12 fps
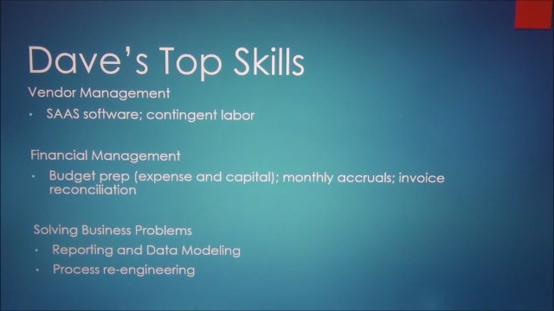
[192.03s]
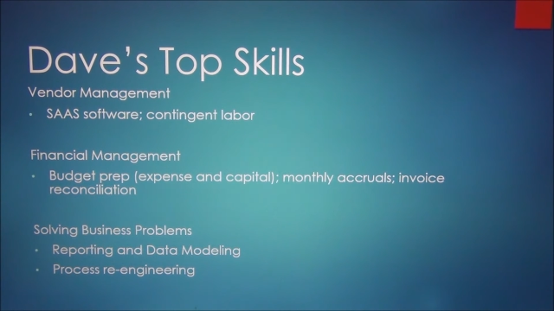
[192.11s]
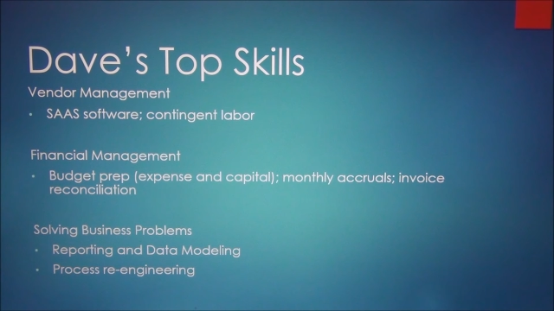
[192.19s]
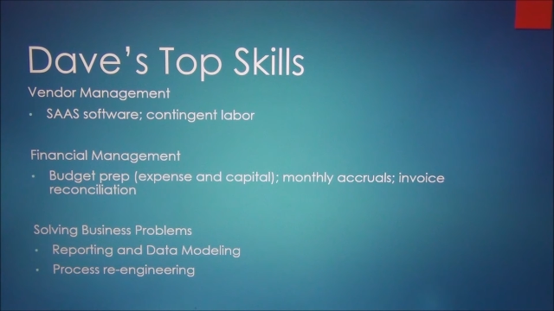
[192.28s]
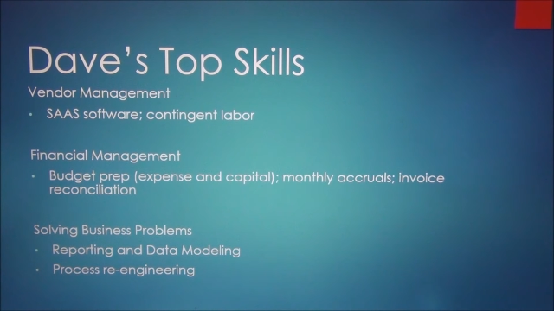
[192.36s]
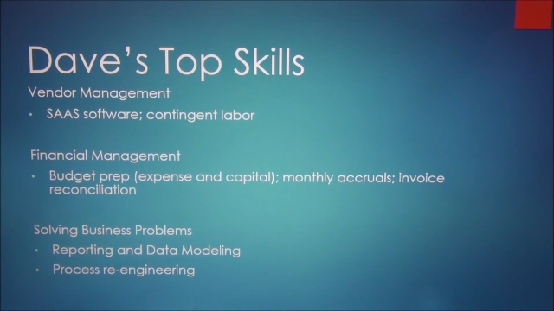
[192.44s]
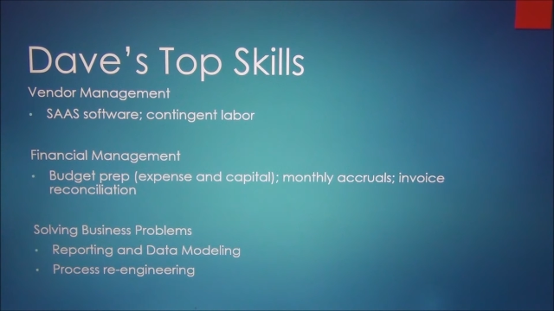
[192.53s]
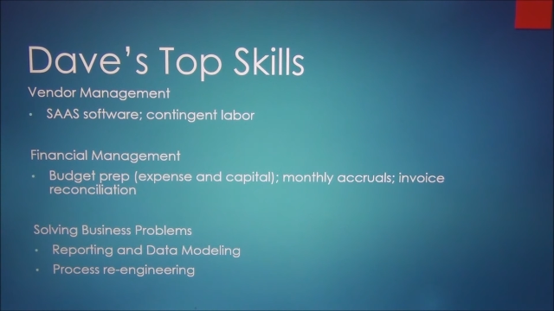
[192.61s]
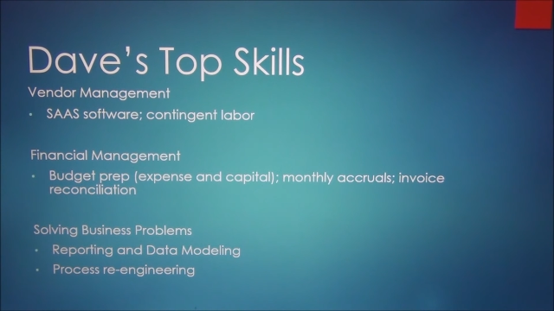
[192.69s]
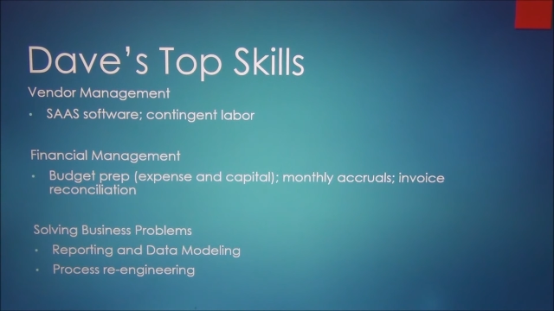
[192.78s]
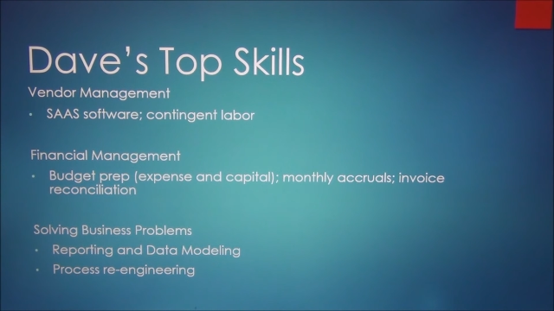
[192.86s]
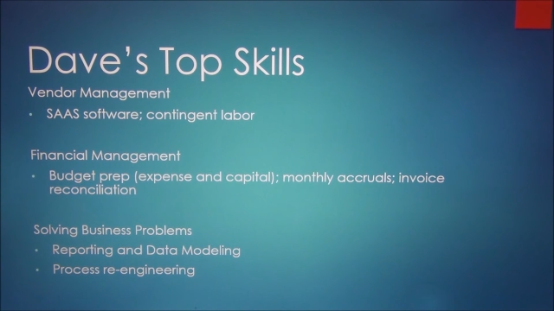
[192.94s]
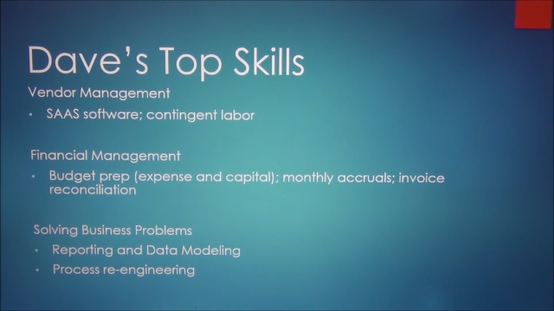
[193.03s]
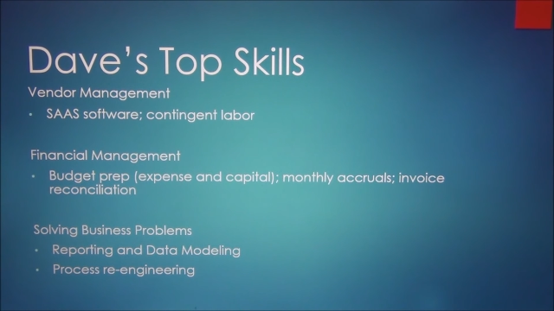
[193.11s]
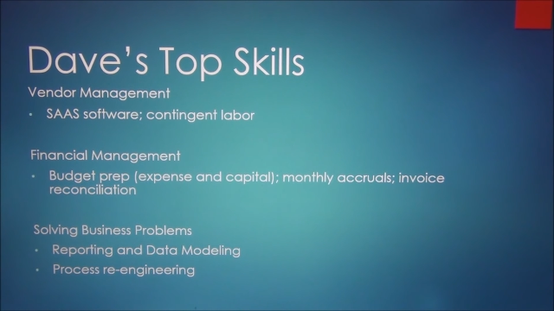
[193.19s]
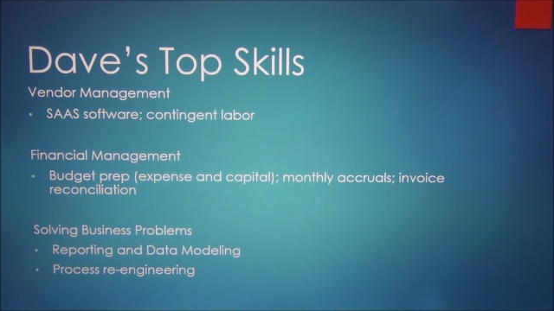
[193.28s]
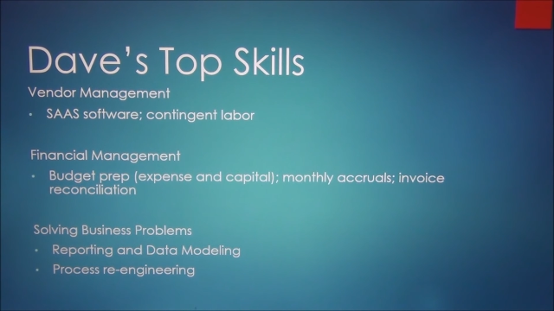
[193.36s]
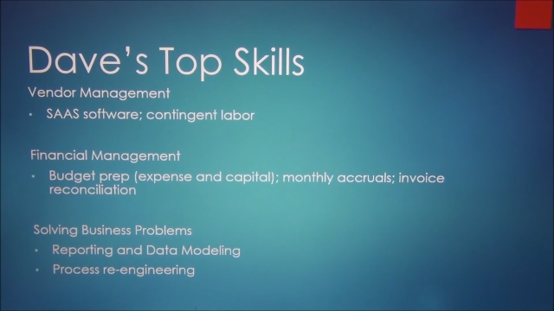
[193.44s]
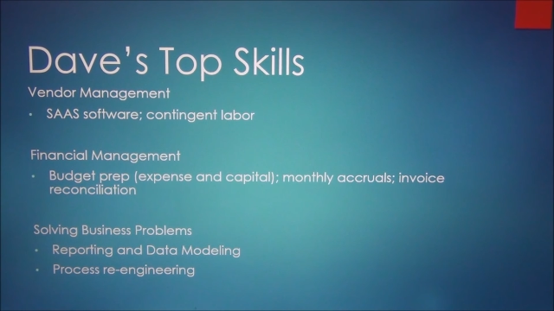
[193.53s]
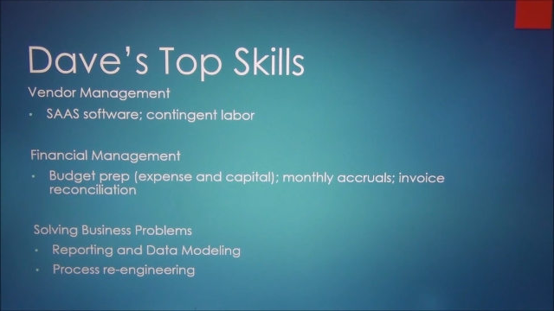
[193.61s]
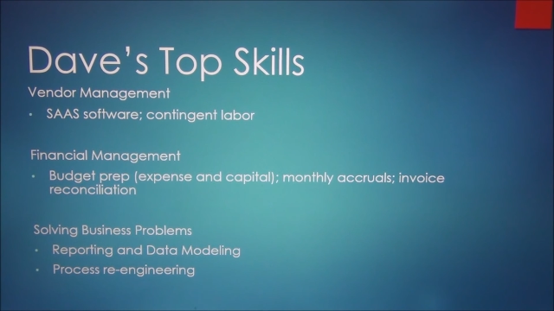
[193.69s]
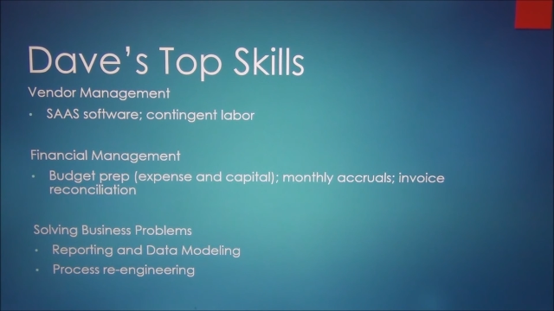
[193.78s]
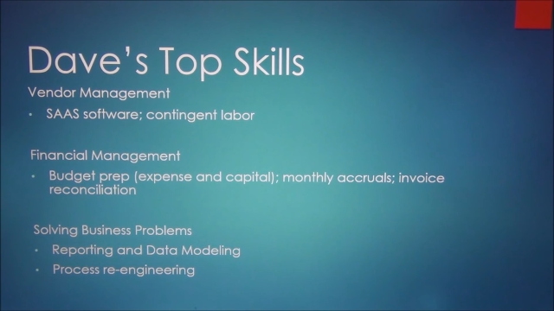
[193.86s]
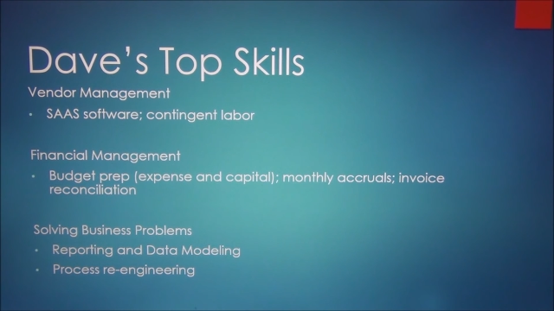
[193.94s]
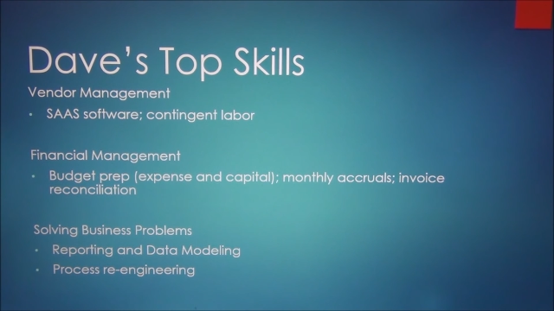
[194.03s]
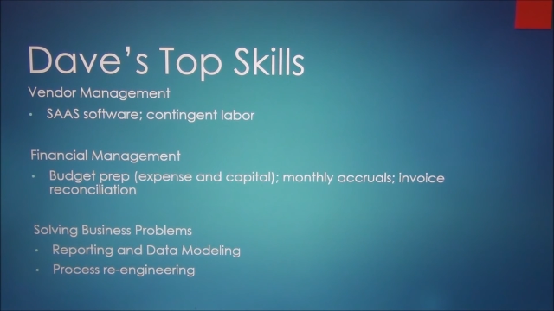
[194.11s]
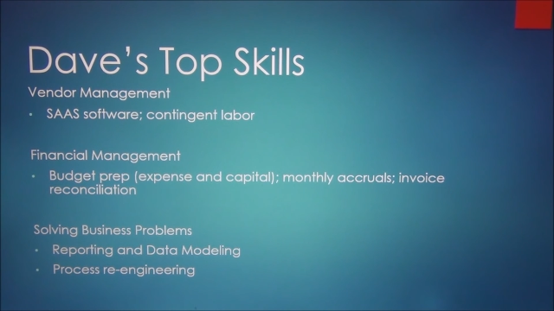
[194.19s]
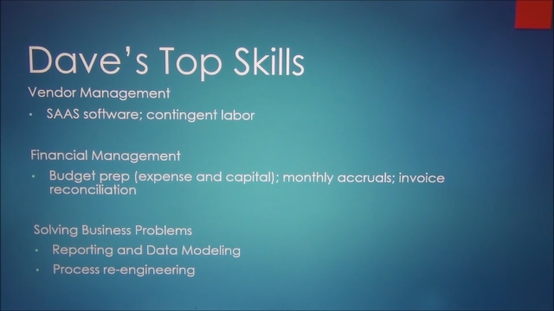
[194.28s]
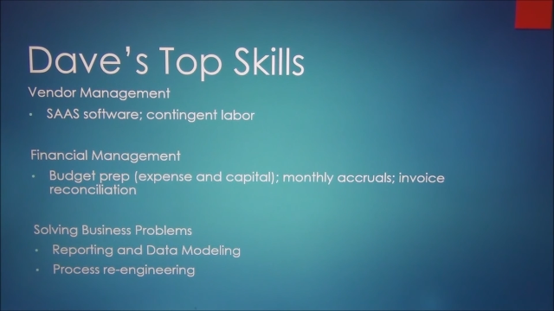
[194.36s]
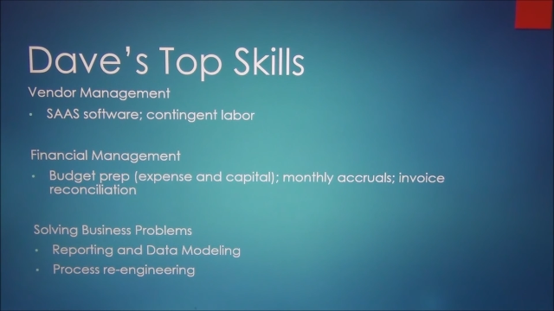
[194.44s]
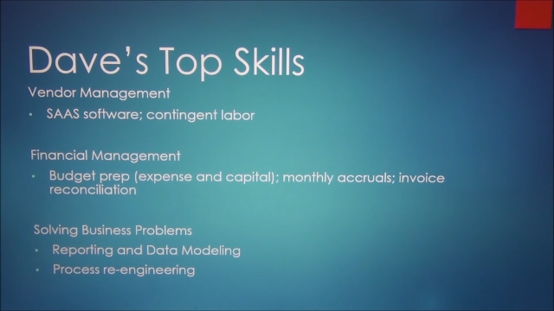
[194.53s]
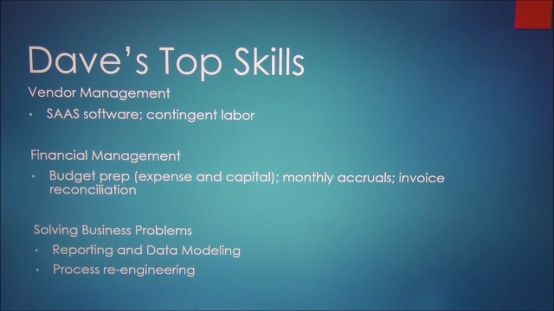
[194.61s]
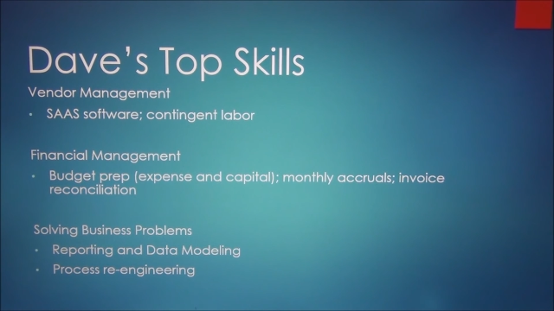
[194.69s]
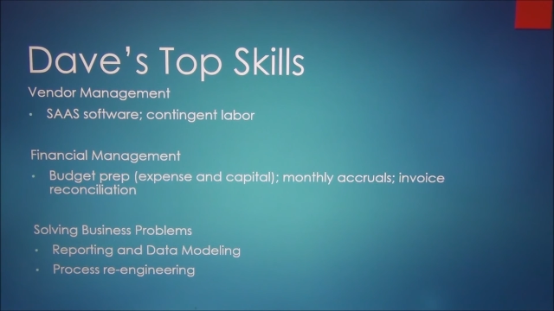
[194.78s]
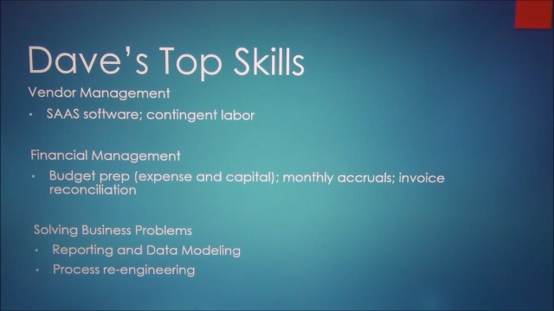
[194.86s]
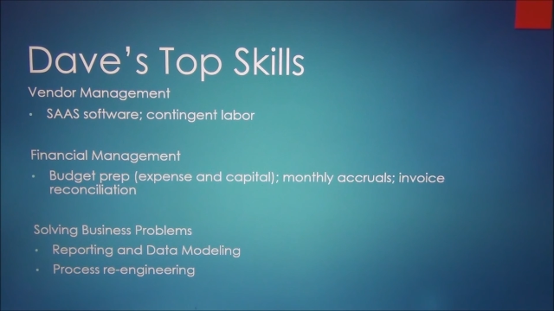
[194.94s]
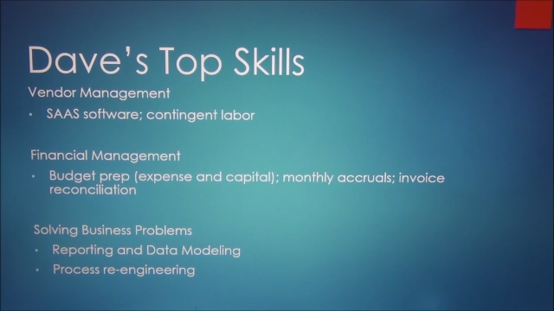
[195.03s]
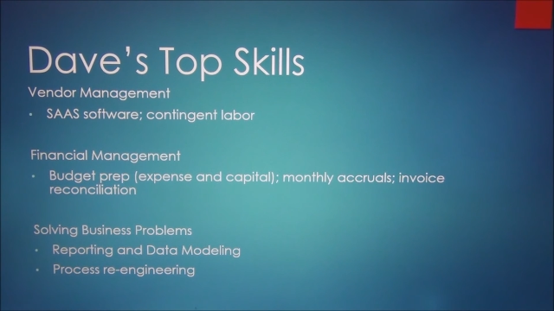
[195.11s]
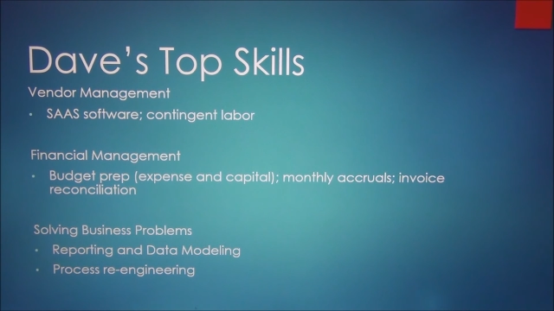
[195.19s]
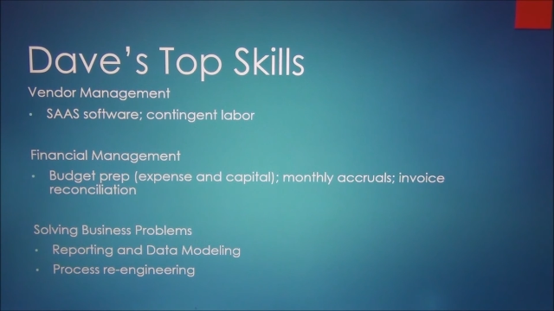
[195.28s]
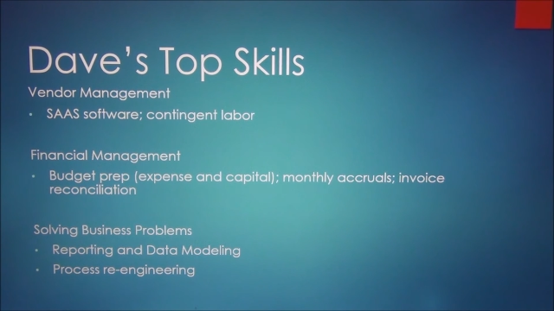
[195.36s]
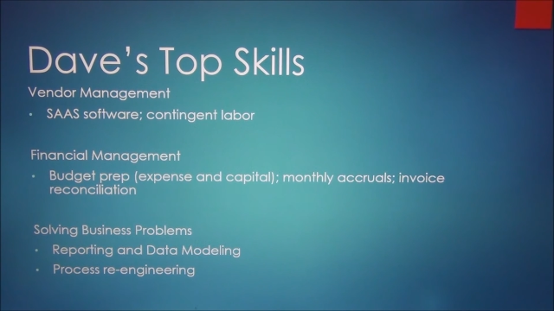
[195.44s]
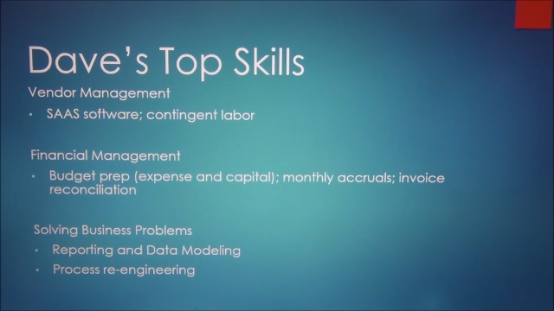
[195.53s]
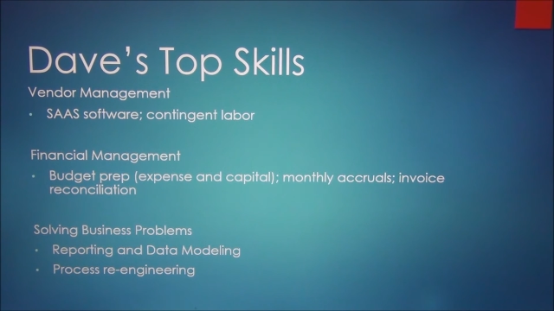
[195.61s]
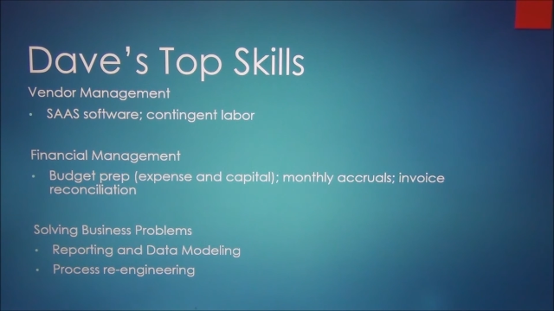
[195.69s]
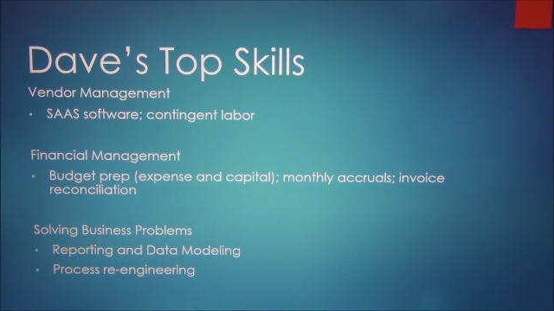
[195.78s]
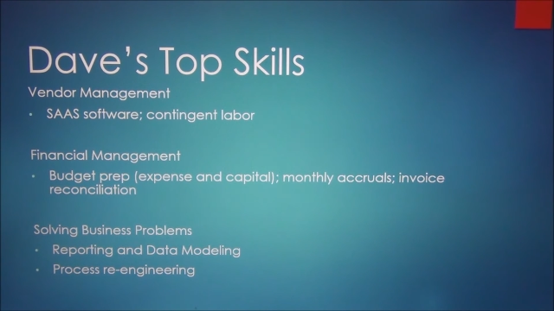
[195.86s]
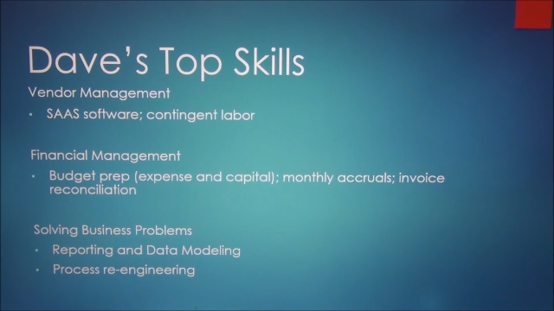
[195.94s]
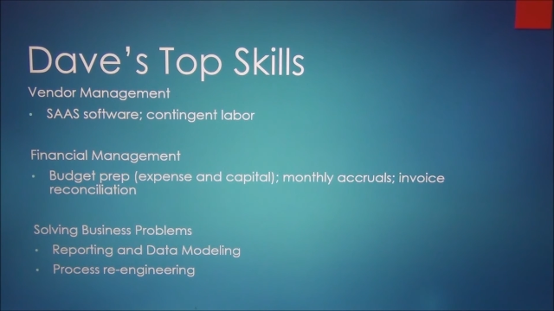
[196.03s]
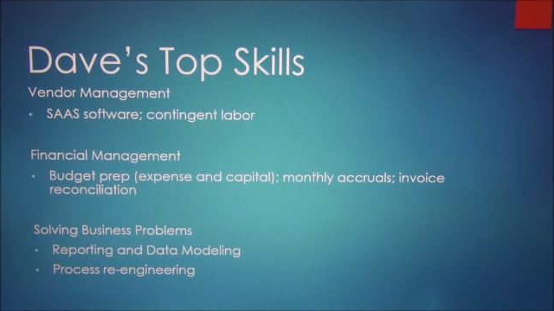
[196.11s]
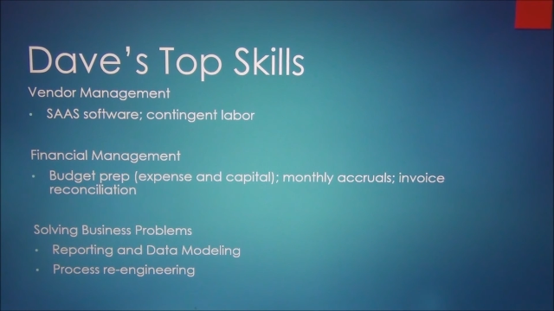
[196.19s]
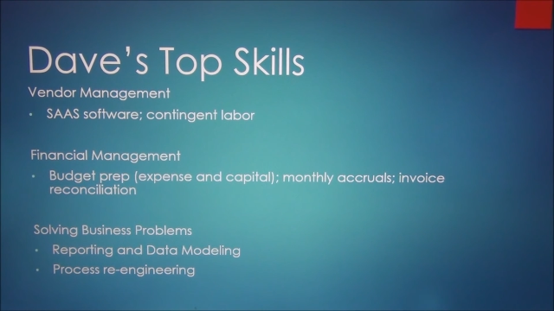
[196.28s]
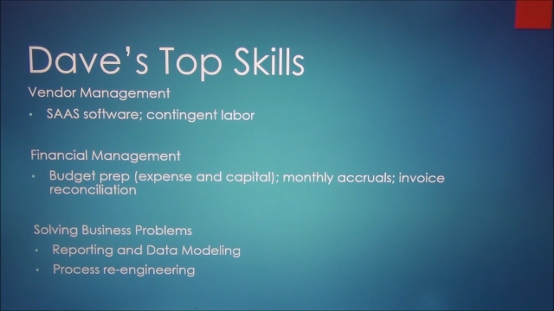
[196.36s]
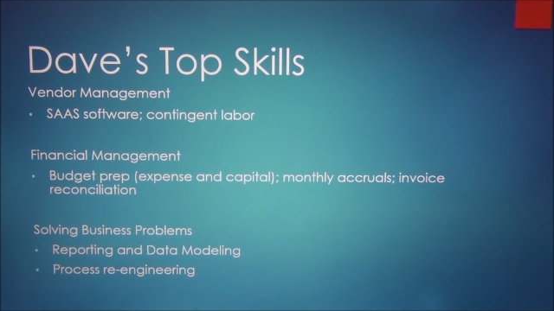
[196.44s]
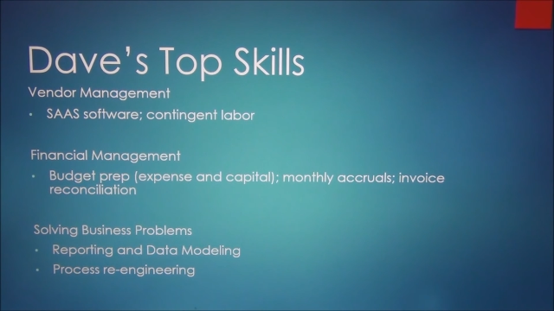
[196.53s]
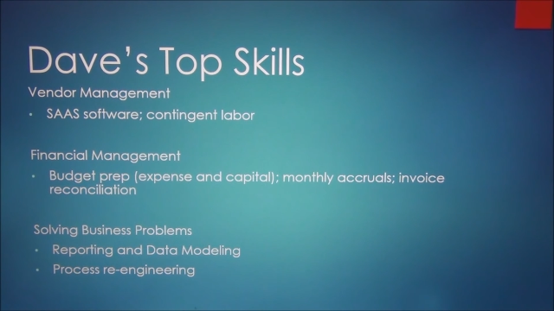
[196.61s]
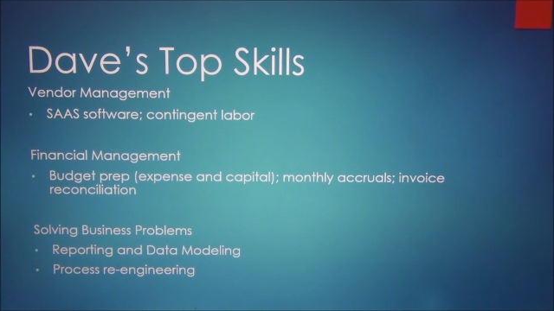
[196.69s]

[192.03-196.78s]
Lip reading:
No face is visible, so there are no lips to read.